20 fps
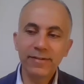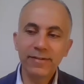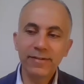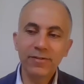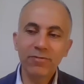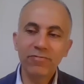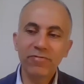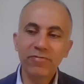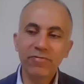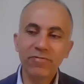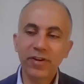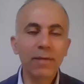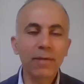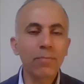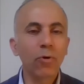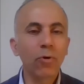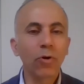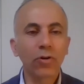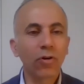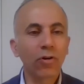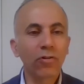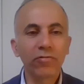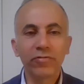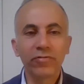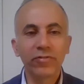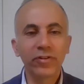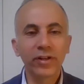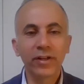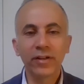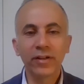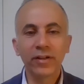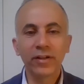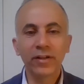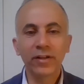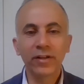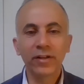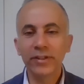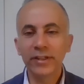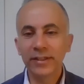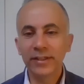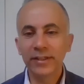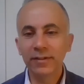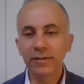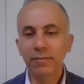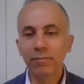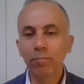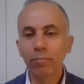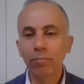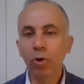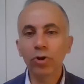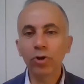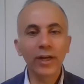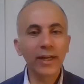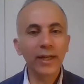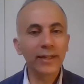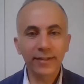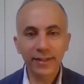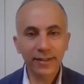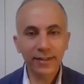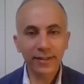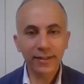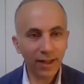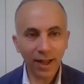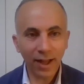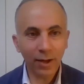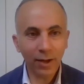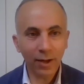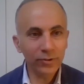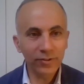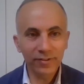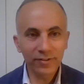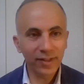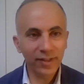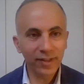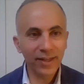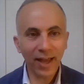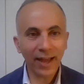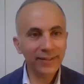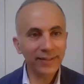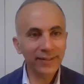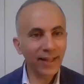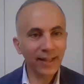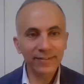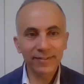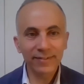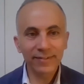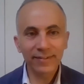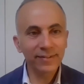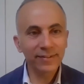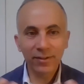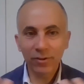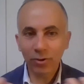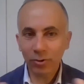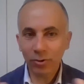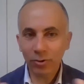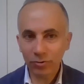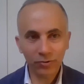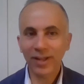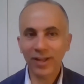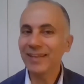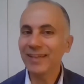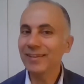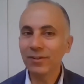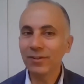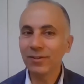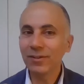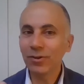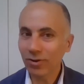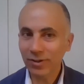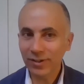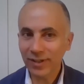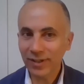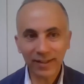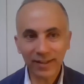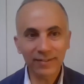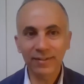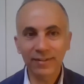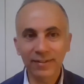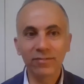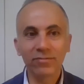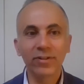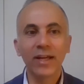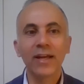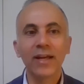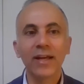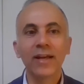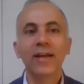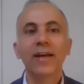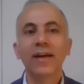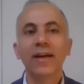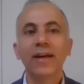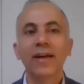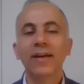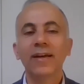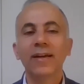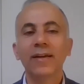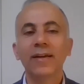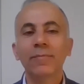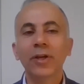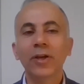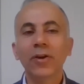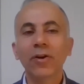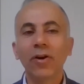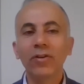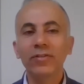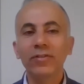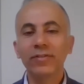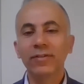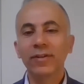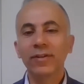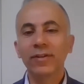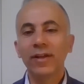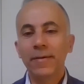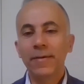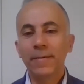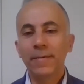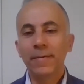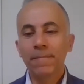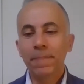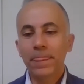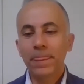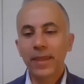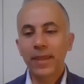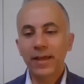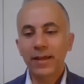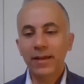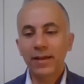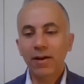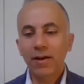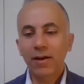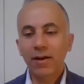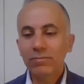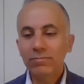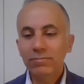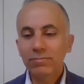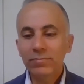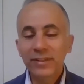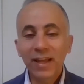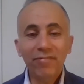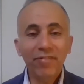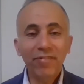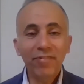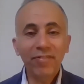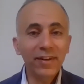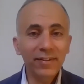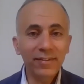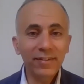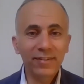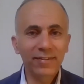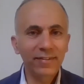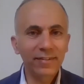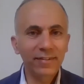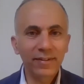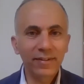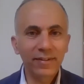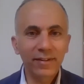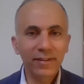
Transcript: in the framework of, uh, of a monolithic, I would say, identity or society or narrative. Uh, because uh, difference